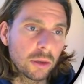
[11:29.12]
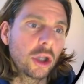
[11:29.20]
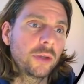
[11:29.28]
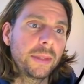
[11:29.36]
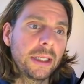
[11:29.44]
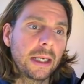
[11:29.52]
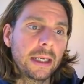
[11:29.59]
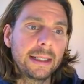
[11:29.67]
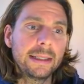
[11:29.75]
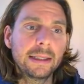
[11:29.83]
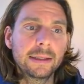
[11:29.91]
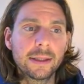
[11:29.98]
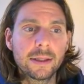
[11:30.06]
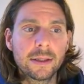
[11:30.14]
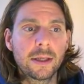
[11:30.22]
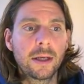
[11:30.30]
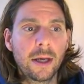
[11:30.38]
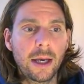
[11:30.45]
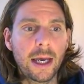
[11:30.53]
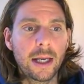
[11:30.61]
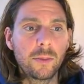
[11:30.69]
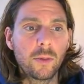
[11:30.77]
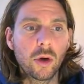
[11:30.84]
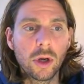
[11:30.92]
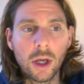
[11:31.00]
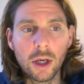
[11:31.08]
be needing this
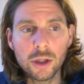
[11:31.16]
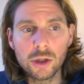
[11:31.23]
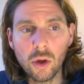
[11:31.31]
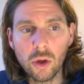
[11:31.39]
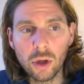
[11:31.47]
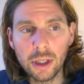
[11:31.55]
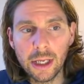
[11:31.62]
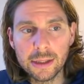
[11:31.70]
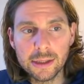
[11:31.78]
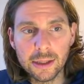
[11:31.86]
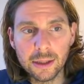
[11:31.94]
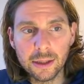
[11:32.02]
anymore. So let's